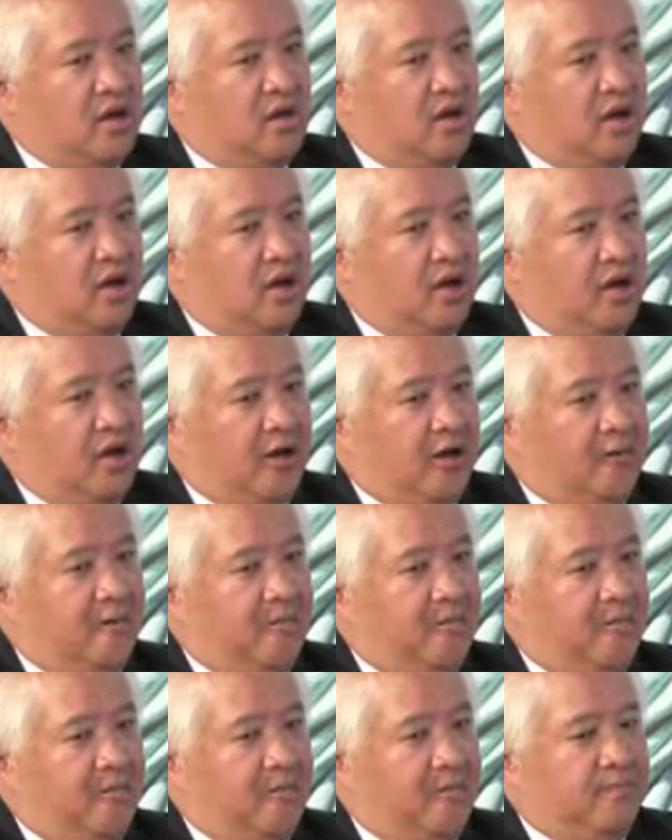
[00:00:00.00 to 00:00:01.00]

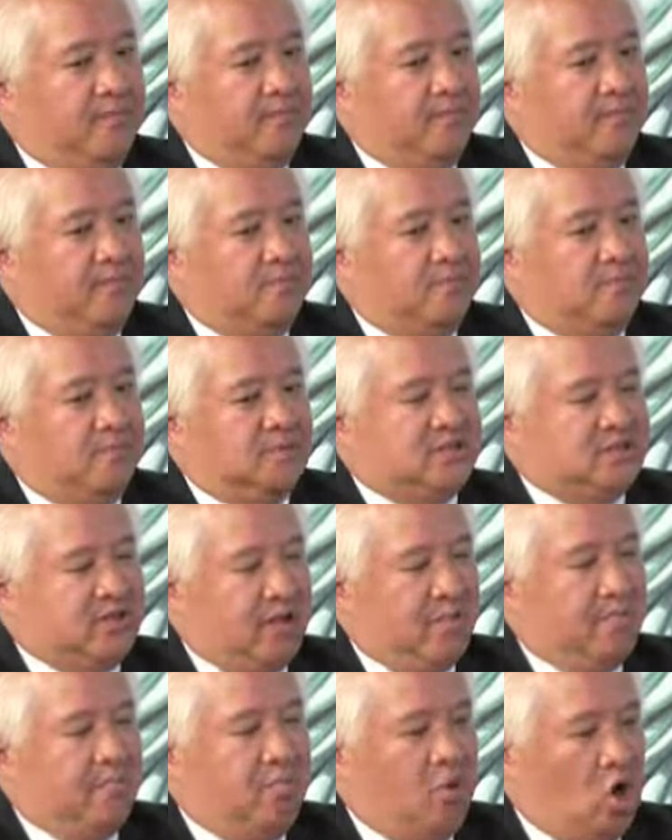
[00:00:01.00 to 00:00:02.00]

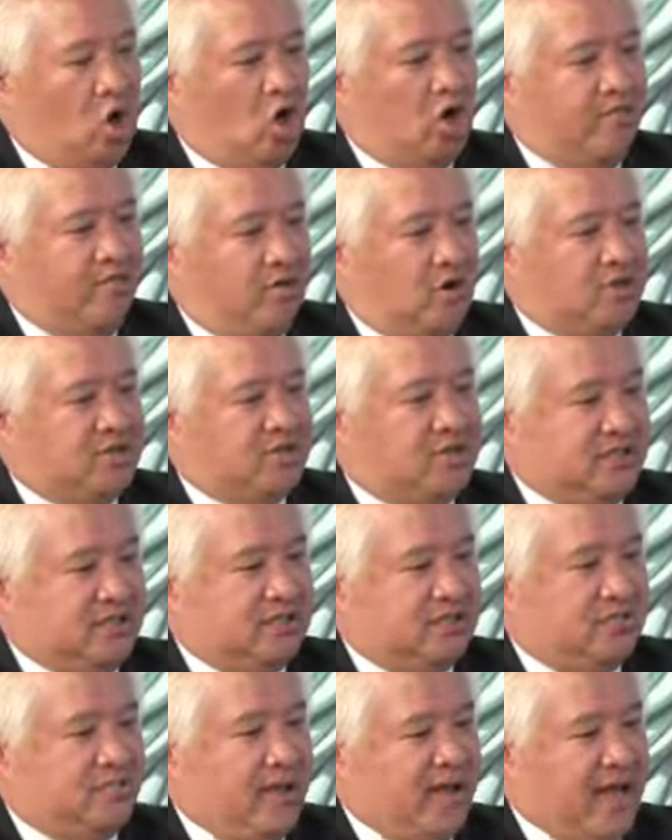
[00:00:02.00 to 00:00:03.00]
some part of our
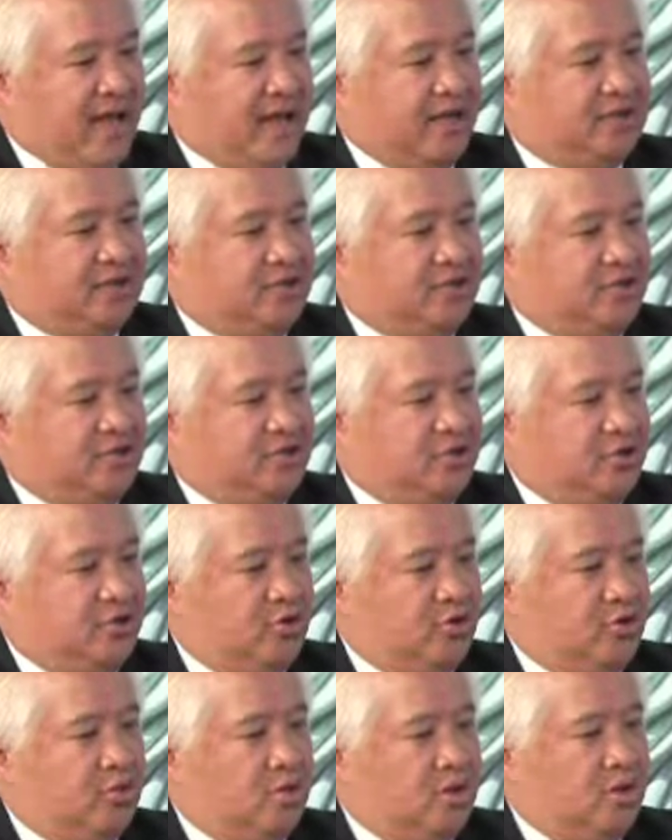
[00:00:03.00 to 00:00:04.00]
system has
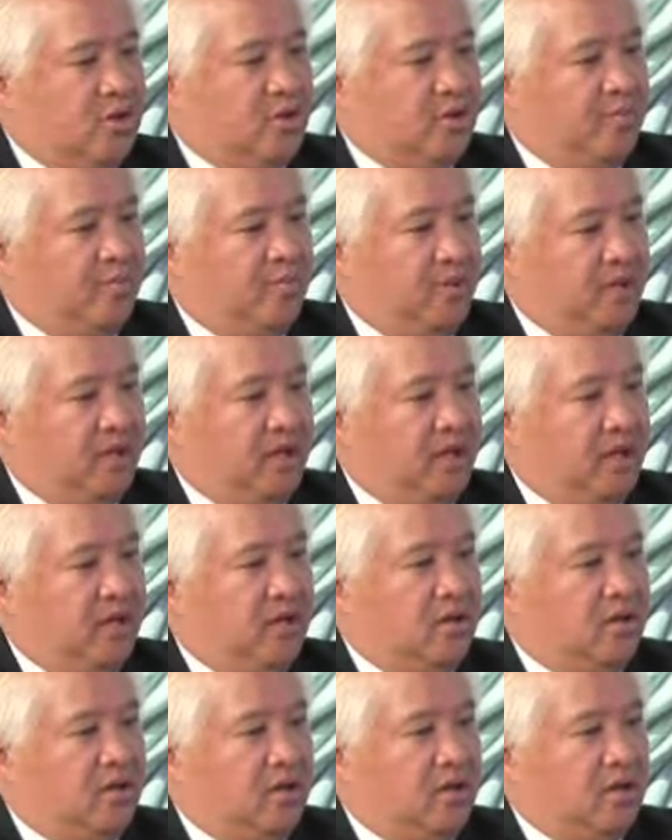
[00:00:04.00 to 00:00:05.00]
to
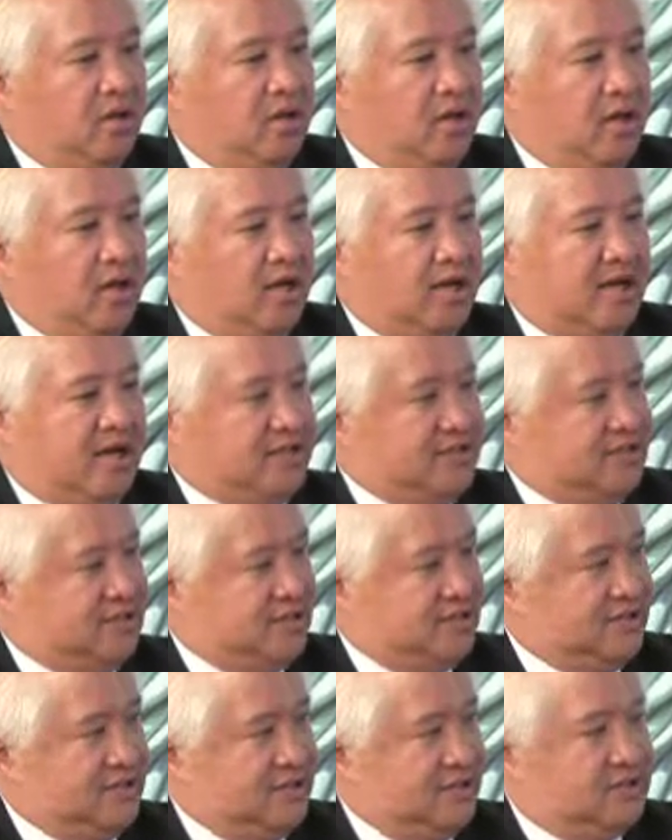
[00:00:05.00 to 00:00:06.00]
be
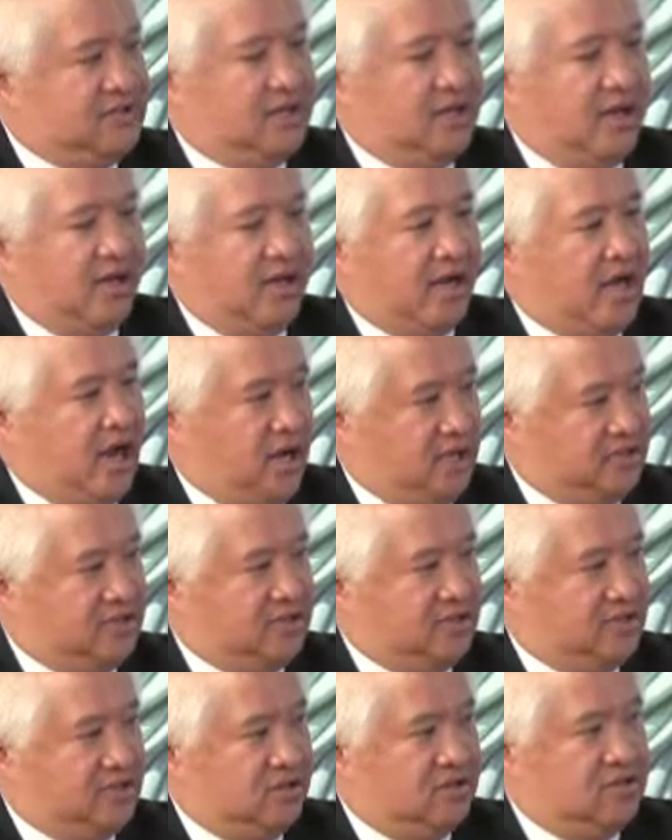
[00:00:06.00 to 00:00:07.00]
consistent and
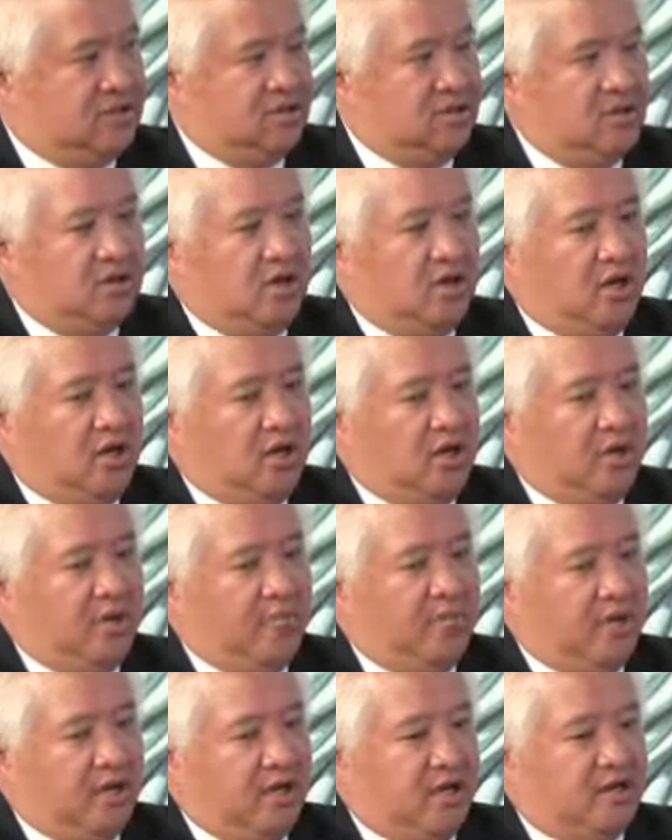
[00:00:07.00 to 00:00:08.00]
constant.
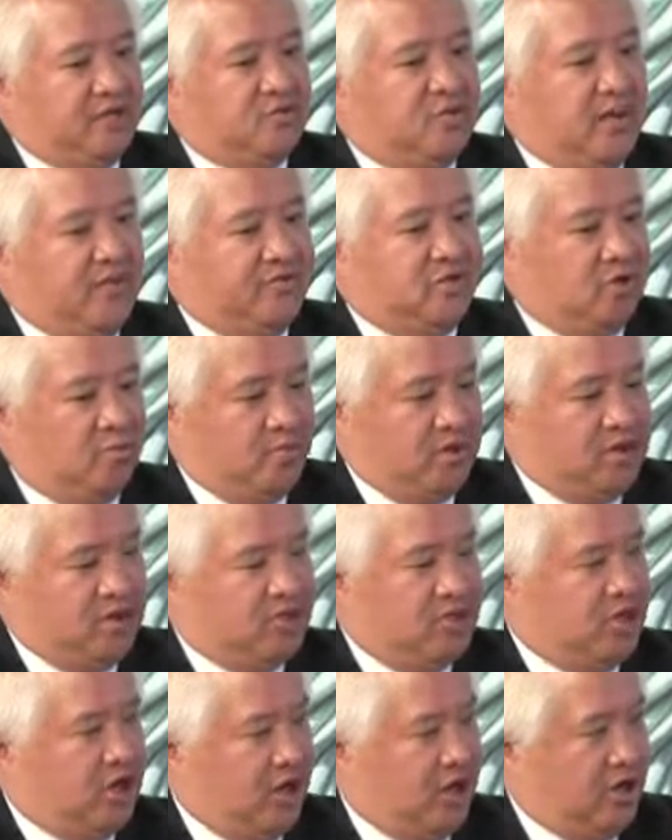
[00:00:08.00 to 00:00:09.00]
Because we have so much
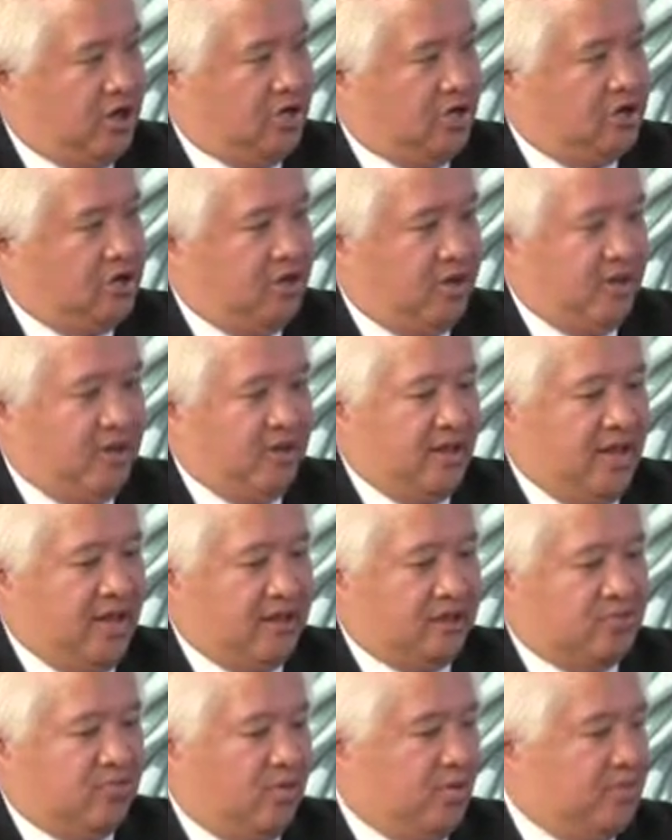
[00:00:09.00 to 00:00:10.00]
change. I mean, the
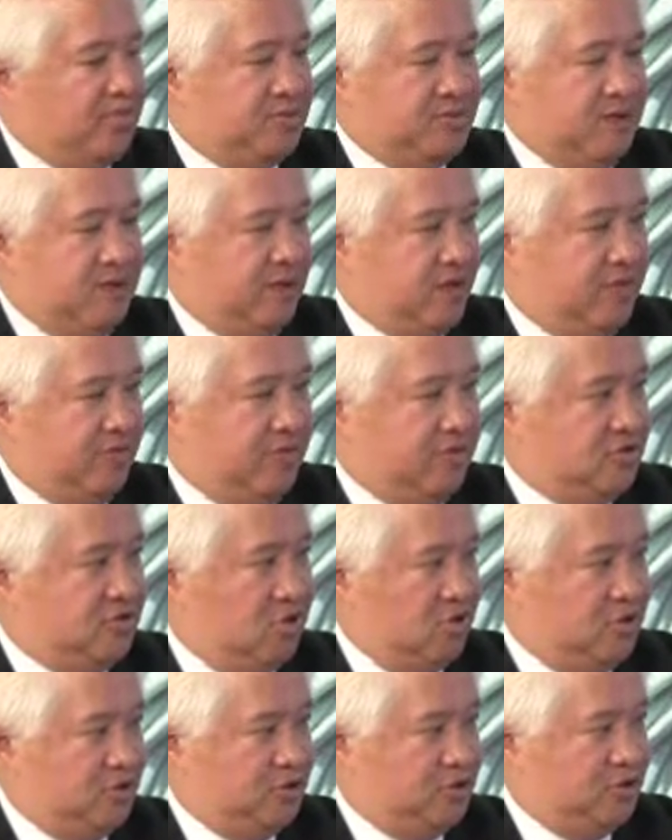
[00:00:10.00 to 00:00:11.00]
House of Representatives, the
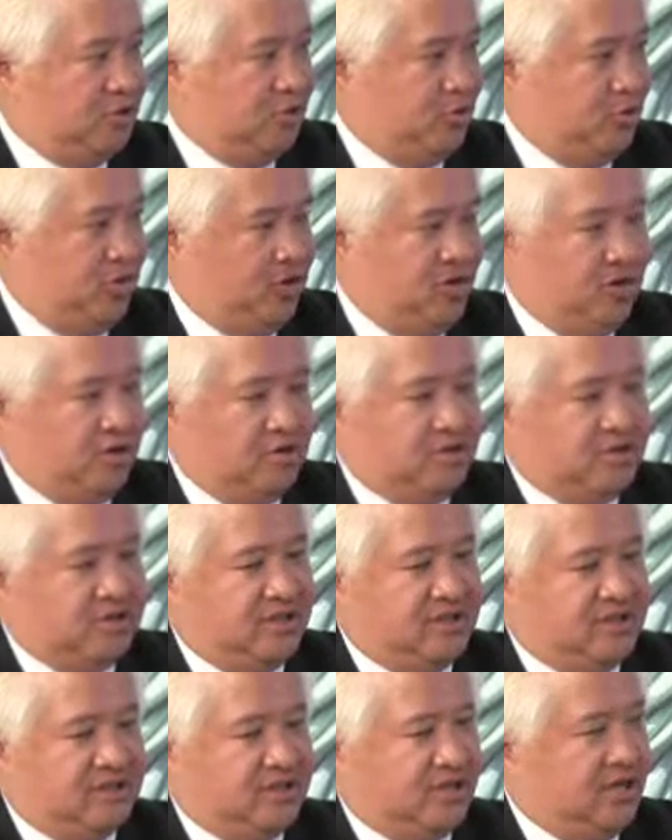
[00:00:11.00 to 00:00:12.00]
term is 2 years,
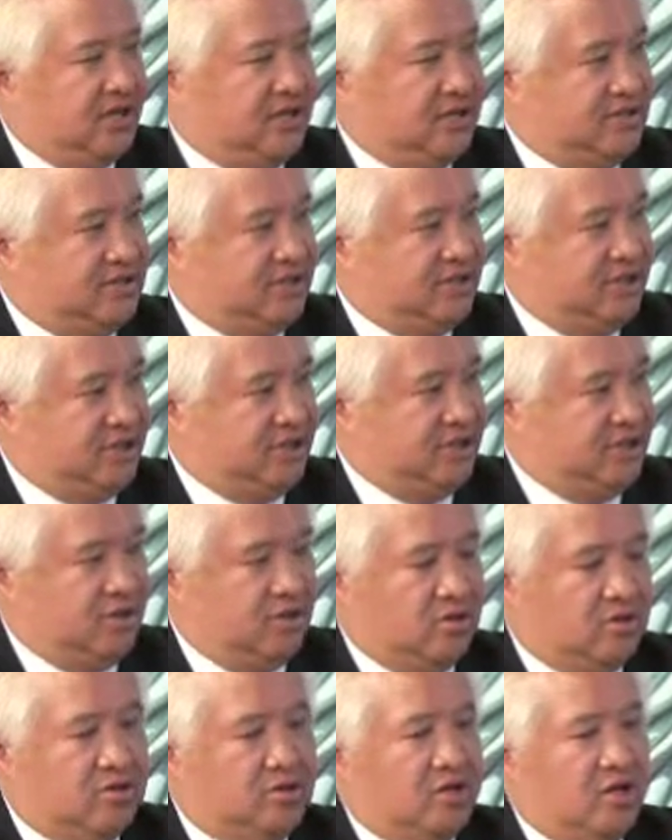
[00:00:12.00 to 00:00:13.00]
and the Senate, it's 6
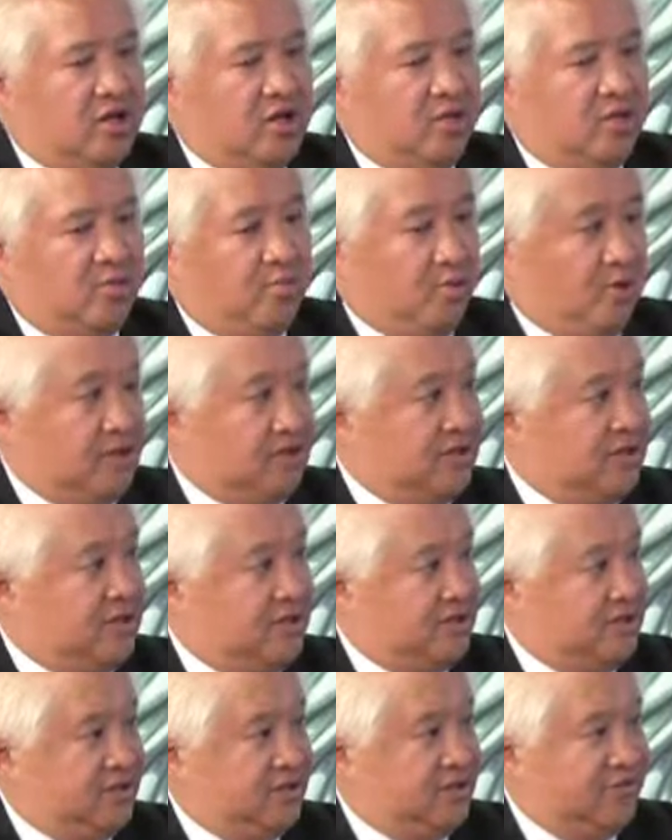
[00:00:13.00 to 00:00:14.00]
years. The
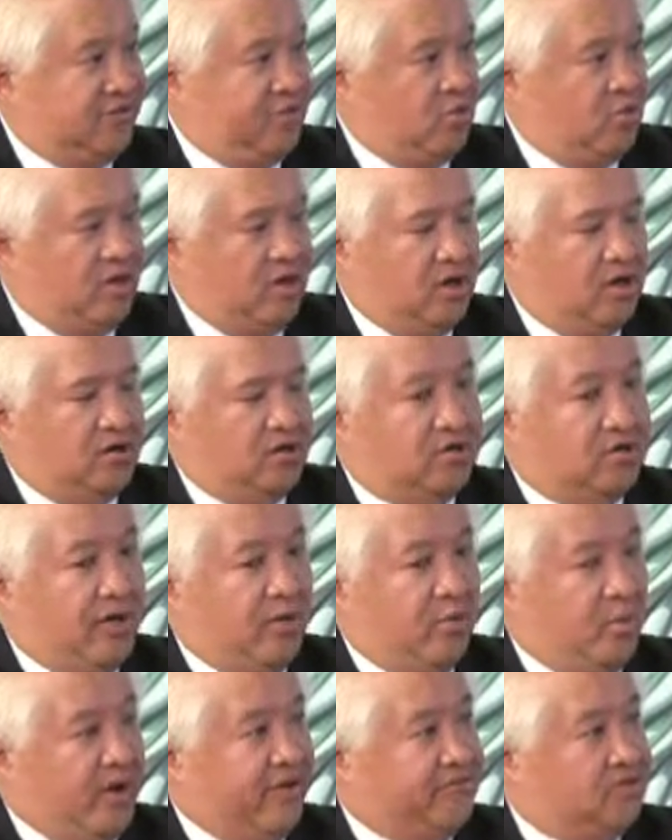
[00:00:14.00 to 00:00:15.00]
presidency, it's 4 years,
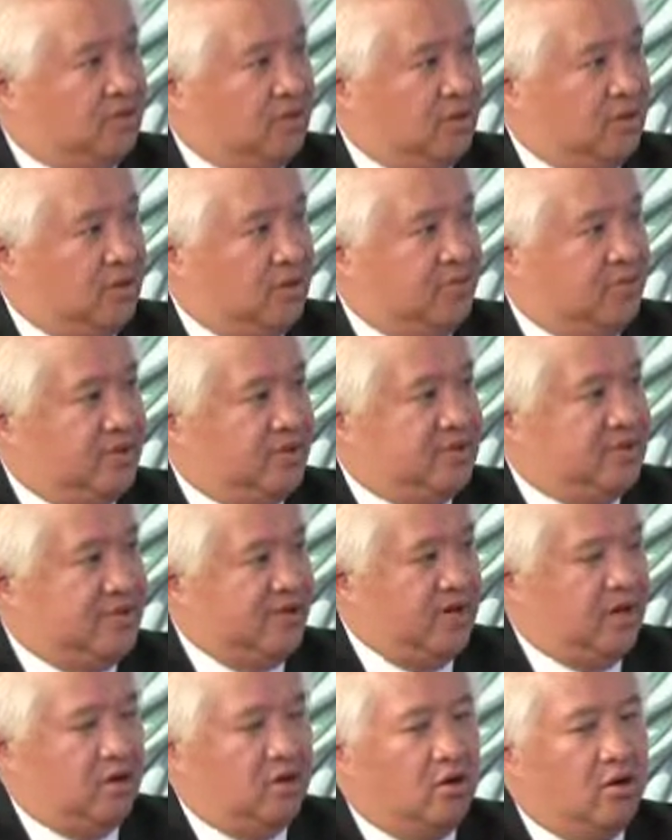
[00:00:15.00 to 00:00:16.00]
and we have term limits
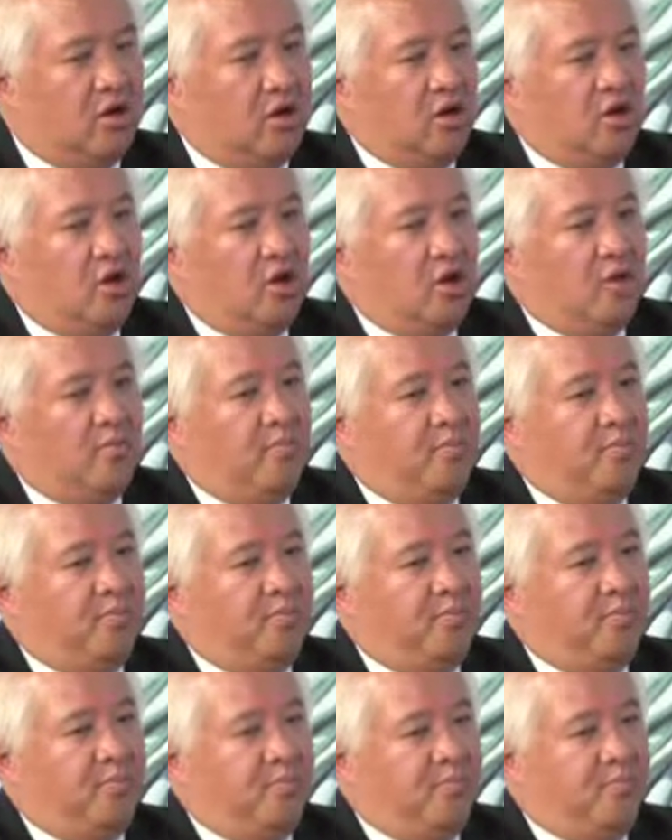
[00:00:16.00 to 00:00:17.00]
there
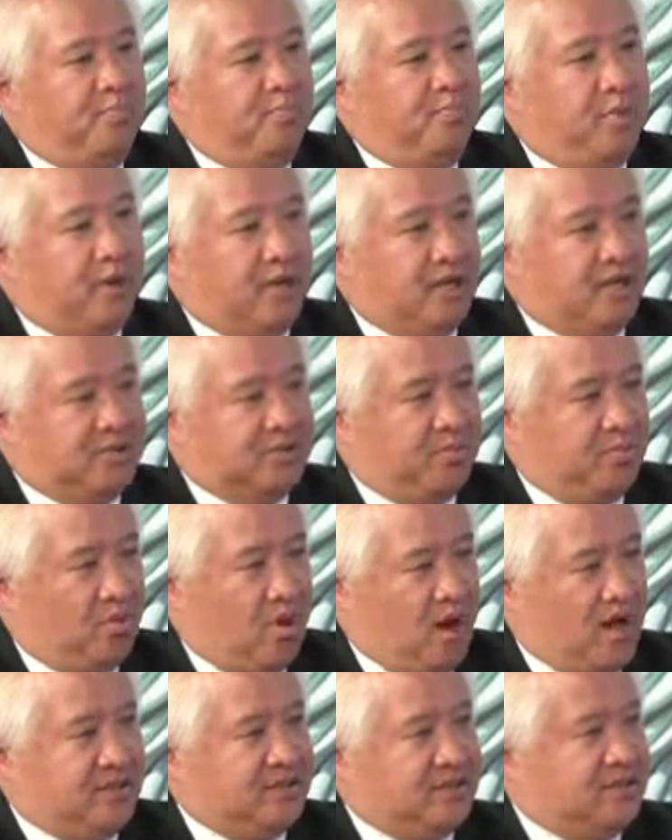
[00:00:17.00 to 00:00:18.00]
because the
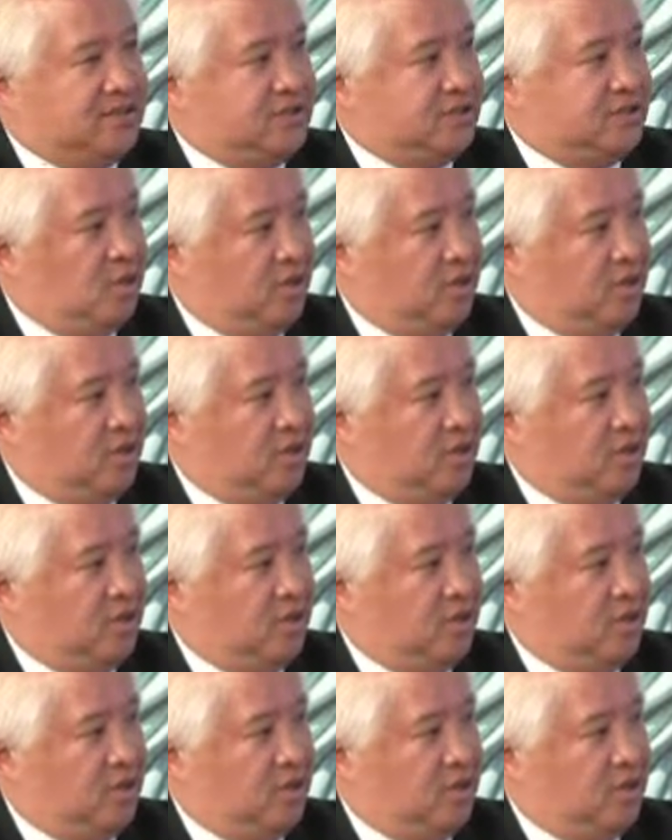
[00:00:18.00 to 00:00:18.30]
process is so